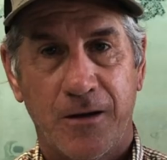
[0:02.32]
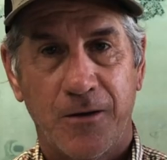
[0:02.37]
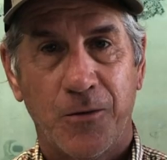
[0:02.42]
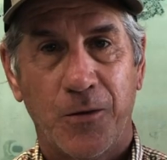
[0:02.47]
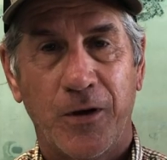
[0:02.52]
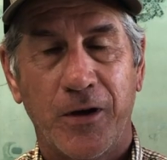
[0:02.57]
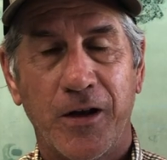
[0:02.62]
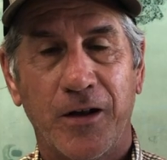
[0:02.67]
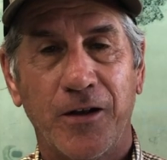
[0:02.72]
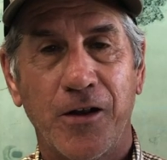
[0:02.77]

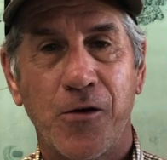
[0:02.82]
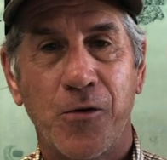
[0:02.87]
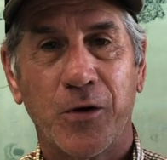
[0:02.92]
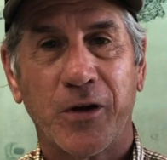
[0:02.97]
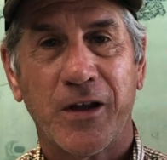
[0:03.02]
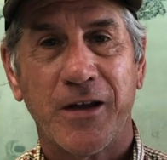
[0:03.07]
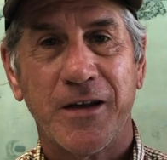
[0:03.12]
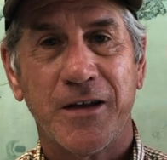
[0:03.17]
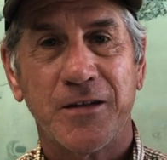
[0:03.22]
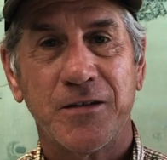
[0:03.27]
Well, hello
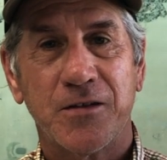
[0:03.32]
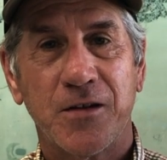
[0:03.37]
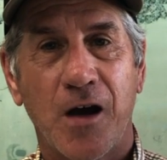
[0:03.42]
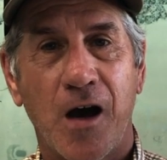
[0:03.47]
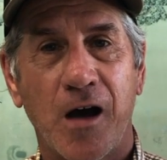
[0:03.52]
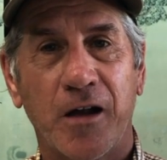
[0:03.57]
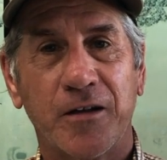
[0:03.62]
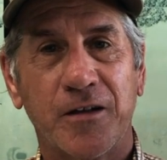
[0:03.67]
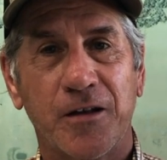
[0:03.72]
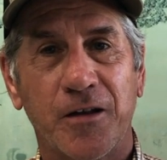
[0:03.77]
again,
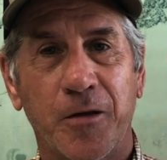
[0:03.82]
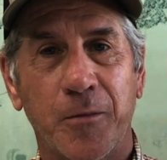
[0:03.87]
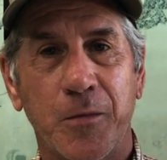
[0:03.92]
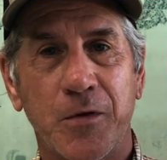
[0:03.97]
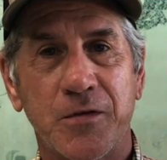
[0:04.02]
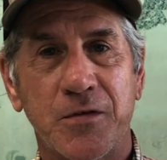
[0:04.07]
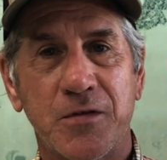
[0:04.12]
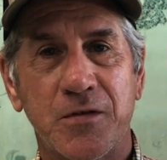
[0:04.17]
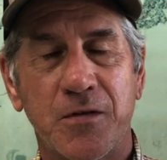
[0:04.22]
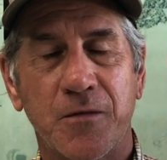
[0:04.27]
Todd
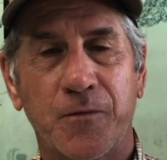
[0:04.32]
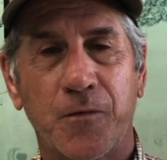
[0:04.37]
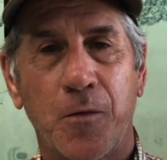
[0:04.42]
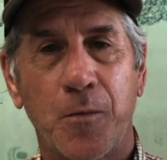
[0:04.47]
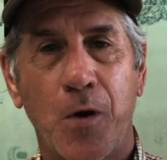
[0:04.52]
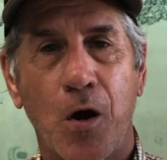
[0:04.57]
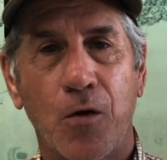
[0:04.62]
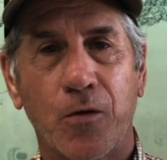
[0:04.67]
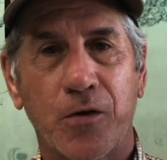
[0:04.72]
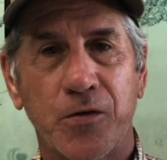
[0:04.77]
Clemons from
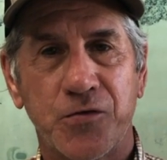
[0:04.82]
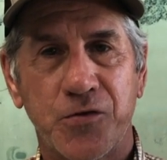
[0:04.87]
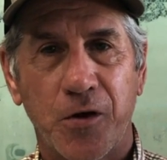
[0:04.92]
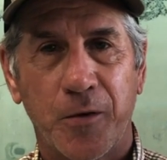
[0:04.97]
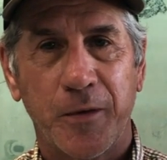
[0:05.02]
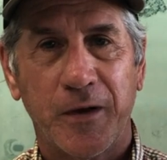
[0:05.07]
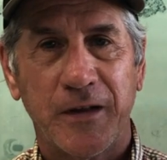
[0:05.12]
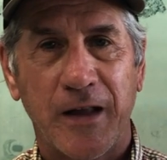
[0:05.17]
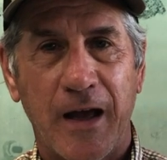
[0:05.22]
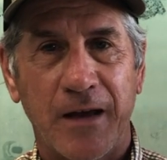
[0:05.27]

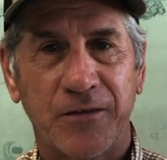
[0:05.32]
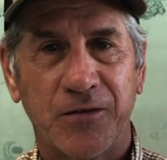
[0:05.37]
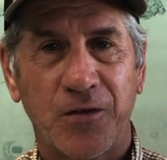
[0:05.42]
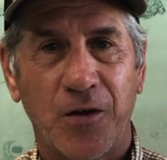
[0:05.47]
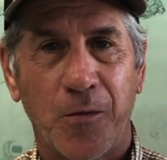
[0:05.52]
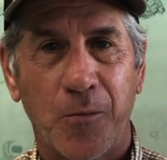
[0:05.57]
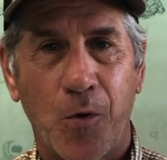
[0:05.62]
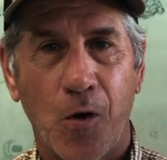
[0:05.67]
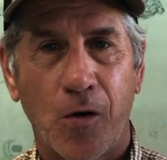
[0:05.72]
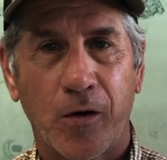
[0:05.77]
Okeechobee
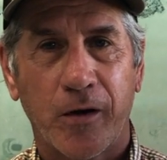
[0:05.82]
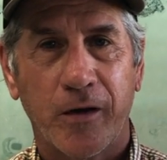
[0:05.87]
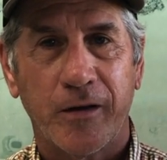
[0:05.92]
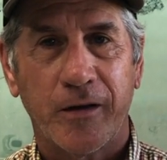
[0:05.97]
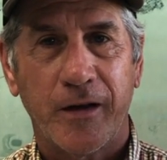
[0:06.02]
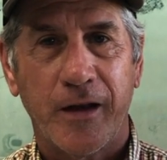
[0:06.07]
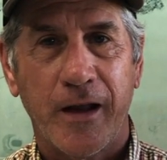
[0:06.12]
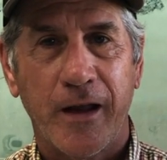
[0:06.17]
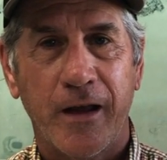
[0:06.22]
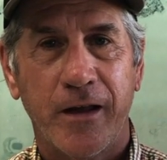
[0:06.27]
Livestock Market,
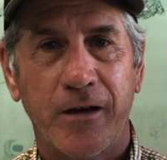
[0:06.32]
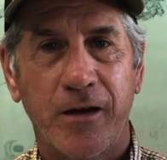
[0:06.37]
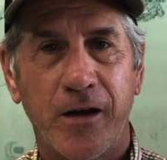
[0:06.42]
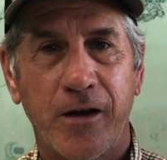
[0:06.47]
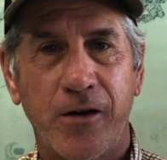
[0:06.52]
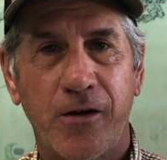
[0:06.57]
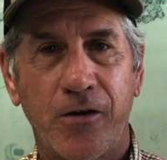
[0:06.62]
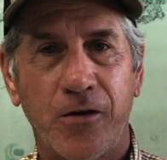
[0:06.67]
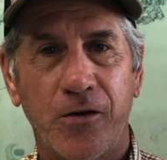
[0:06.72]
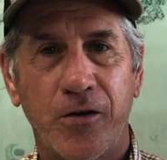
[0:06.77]
and
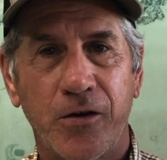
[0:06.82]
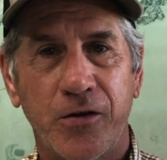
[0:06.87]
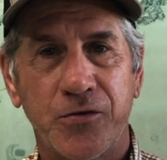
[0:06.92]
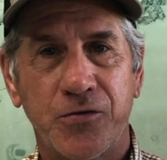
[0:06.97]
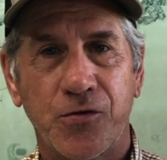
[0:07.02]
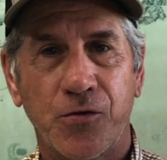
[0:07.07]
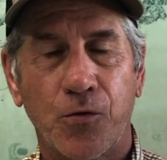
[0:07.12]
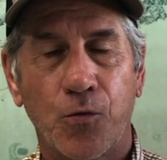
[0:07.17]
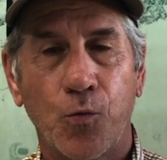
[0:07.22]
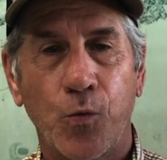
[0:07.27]
here is
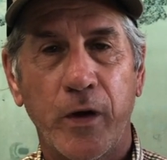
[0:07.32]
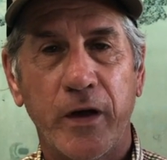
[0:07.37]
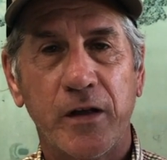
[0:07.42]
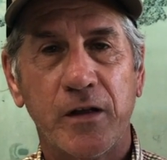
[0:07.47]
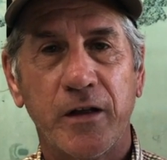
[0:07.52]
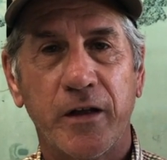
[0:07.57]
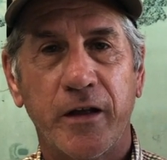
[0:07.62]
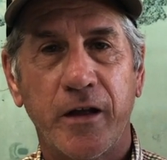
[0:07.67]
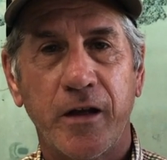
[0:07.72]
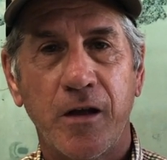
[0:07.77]
your
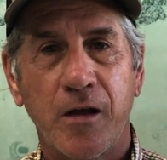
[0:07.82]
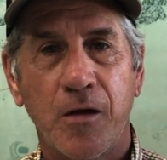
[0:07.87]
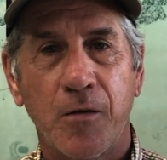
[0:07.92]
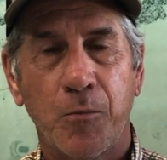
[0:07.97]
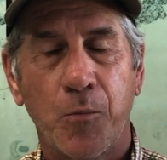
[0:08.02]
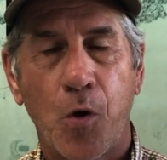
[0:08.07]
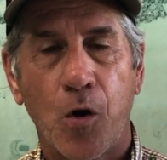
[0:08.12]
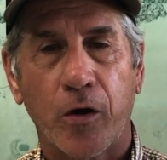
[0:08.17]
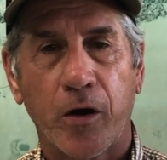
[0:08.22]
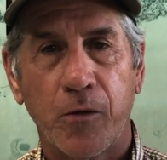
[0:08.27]
weekly
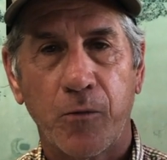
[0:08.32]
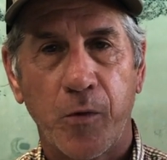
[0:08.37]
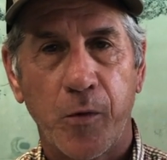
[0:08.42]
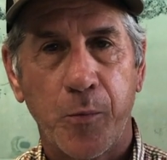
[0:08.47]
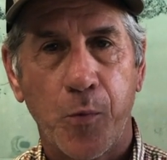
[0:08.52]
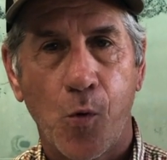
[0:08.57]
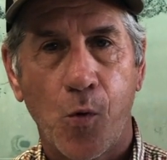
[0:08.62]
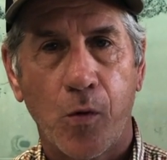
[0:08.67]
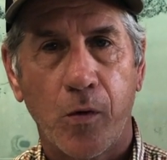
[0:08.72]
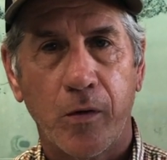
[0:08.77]
market
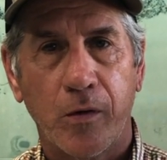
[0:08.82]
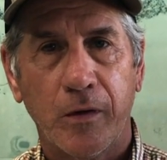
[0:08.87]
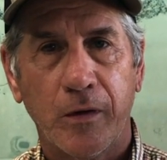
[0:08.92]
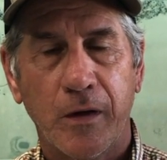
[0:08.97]
report.